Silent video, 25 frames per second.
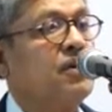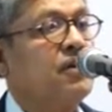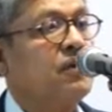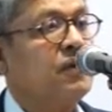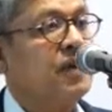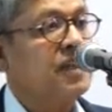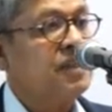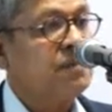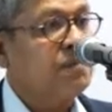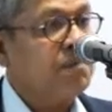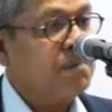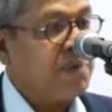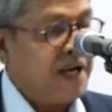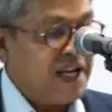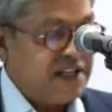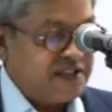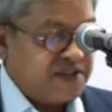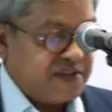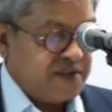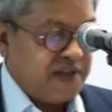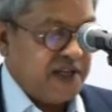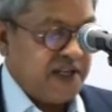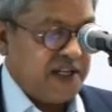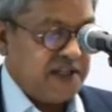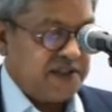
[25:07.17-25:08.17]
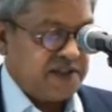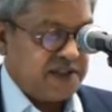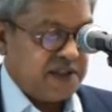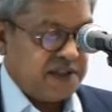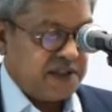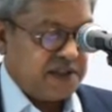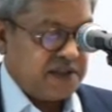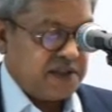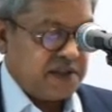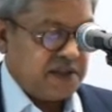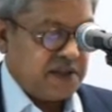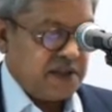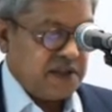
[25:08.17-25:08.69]
with press
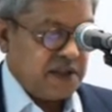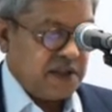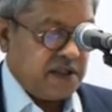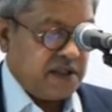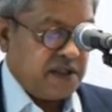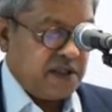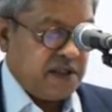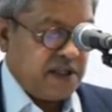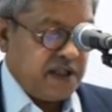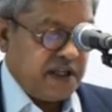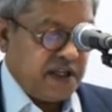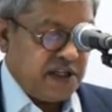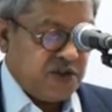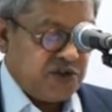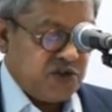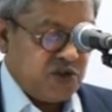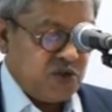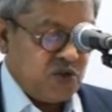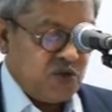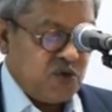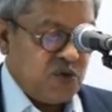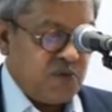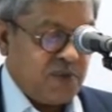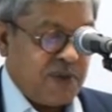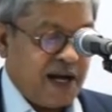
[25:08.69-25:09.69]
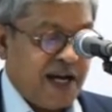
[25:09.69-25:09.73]
releases issued